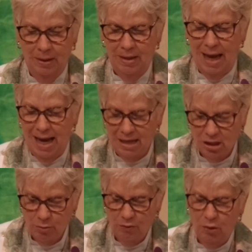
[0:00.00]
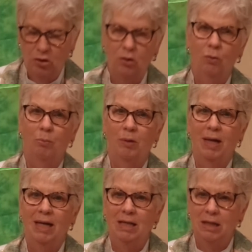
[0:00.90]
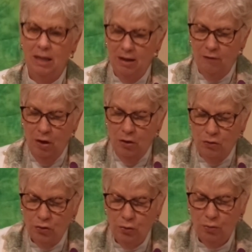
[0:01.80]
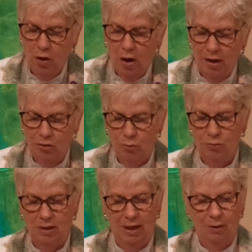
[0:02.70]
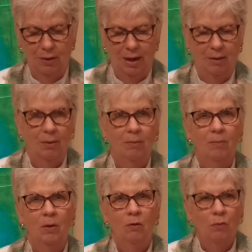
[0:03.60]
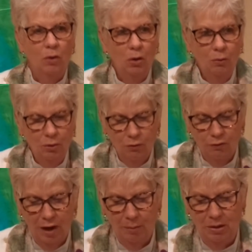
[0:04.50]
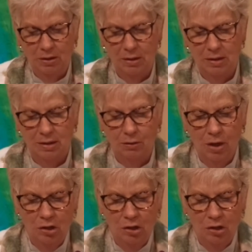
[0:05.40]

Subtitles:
that estimate of what you were planning to give to God through Derry for you and your family to consider.